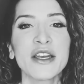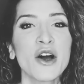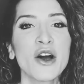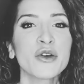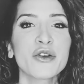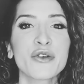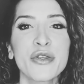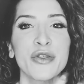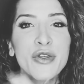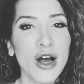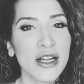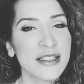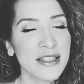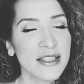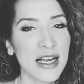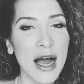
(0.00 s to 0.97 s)
And she just
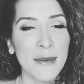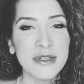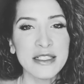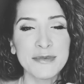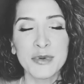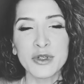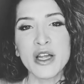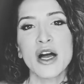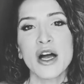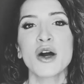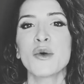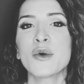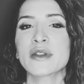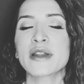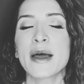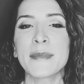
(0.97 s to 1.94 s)
stopped and went,
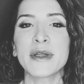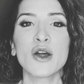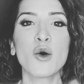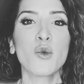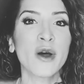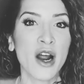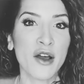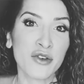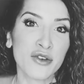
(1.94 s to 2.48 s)
eh.